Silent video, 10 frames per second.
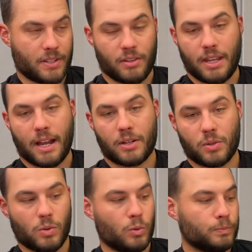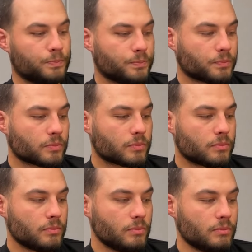the actual
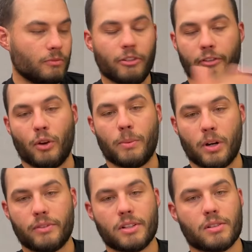fulfillment of it.